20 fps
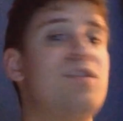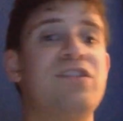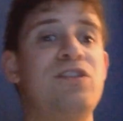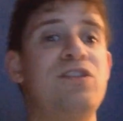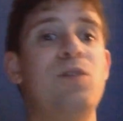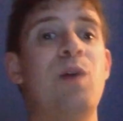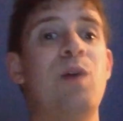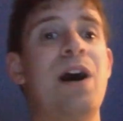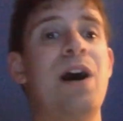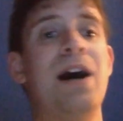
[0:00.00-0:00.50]

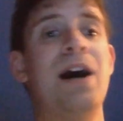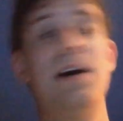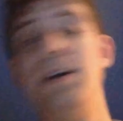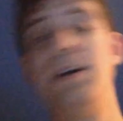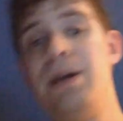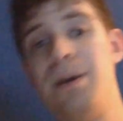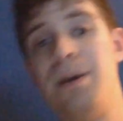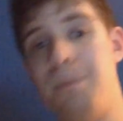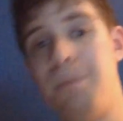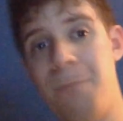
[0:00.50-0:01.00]
to uh,
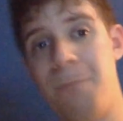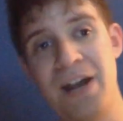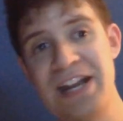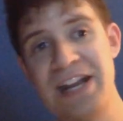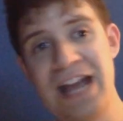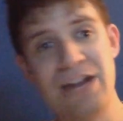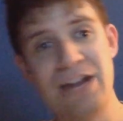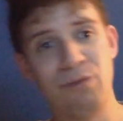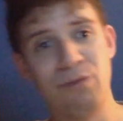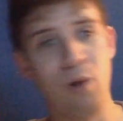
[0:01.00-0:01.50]
Monday
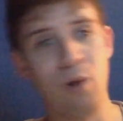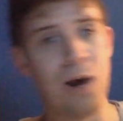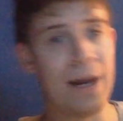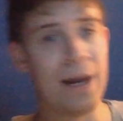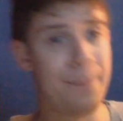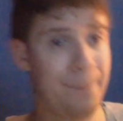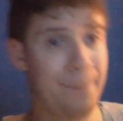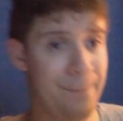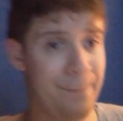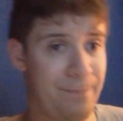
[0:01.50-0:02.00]
Night Raw.
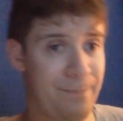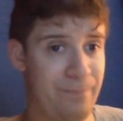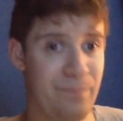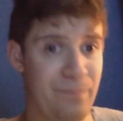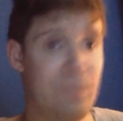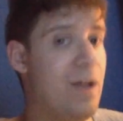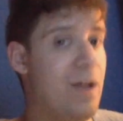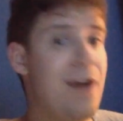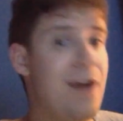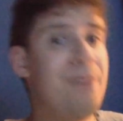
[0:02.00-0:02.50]

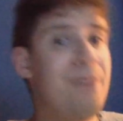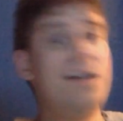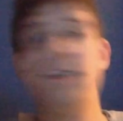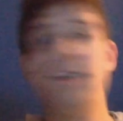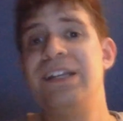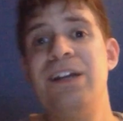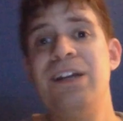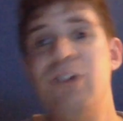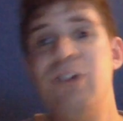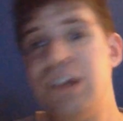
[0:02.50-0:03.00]
Lyra
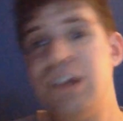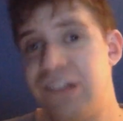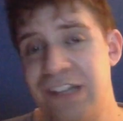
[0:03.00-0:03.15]
Valkyria,